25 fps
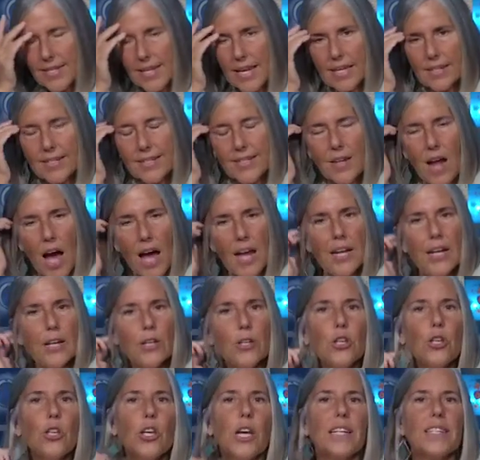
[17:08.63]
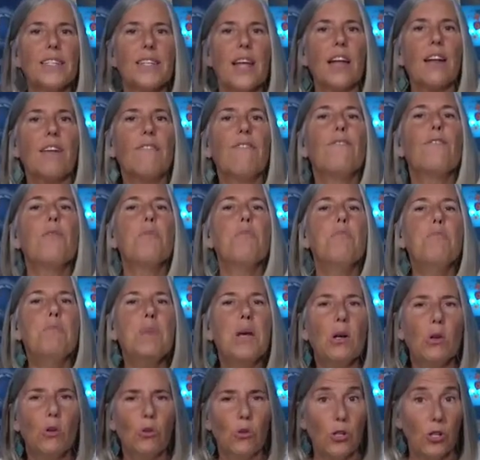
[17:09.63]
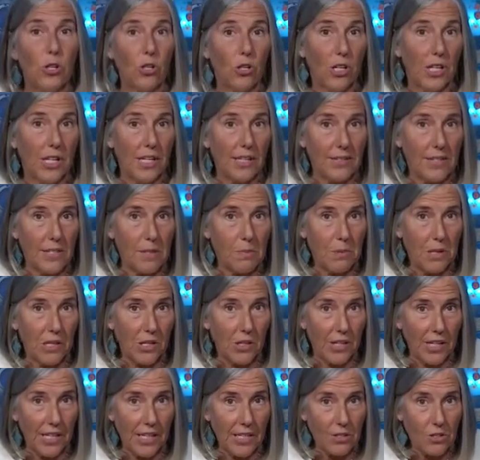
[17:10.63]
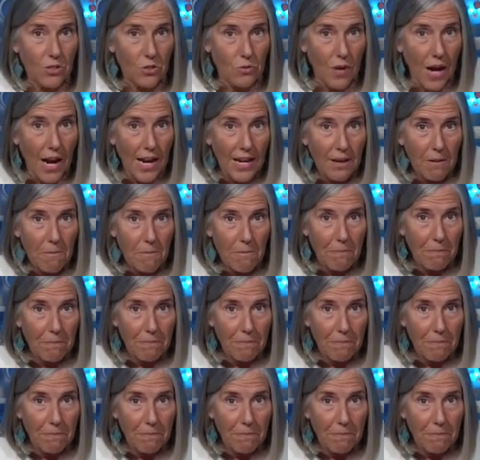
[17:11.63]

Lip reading: It's not a familiar experience, right?